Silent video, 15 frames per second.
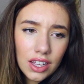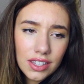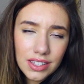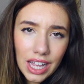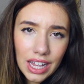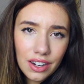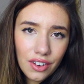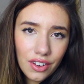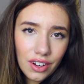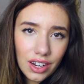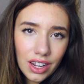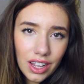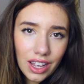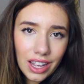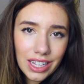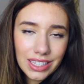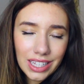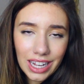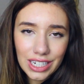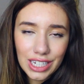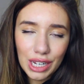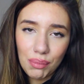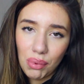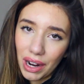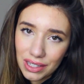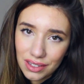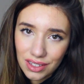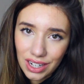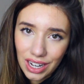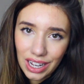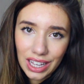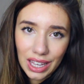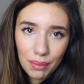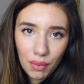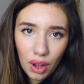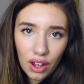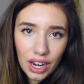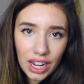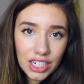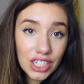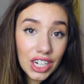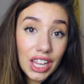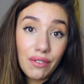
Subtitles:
ascendant is actually present in Kim Kardashian.